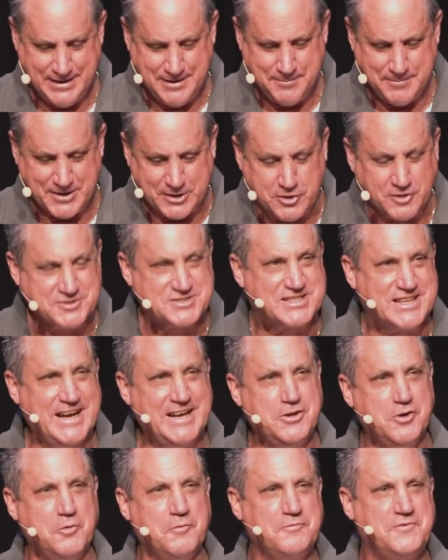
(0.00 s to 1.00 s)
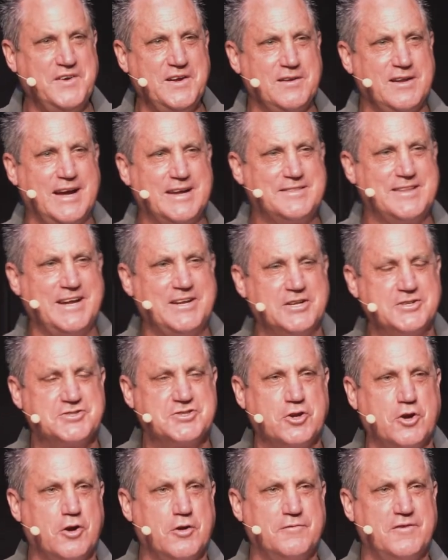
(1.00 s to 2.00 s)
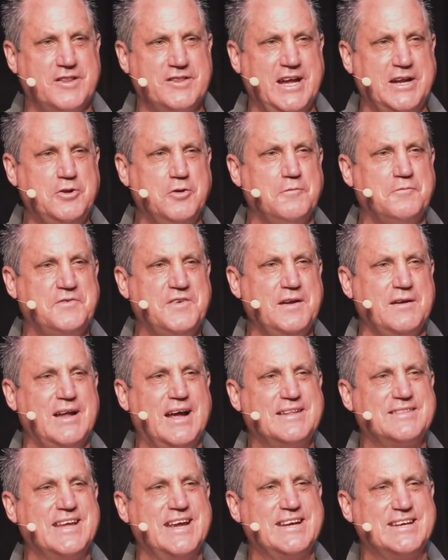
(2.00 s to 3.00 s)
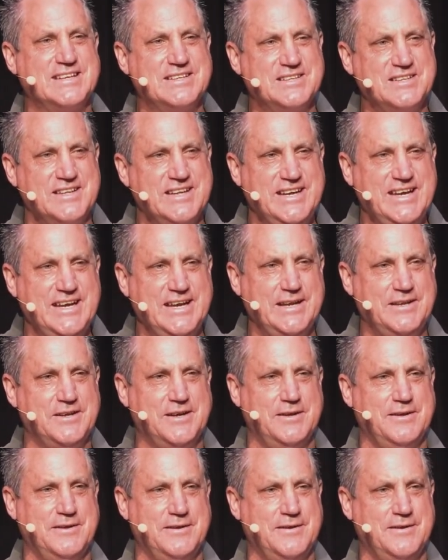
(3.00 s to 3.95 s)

because they don't feel like they deserve, or they don't feel like they can lead,